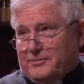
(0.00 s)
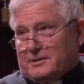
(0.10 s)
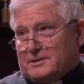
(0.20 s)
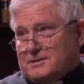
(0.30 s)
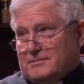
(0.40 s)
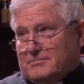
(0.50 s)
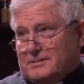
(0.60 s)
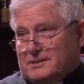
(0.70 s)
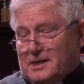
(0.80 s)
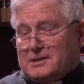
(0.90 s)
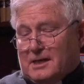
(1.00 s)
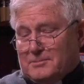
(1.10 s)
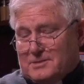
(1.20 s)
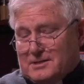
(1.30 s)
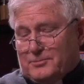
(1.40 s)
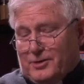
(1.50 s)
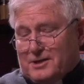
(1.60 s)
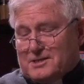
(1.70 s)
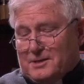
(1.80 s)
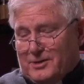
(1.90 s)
Fathers and 10 times the prayer to St.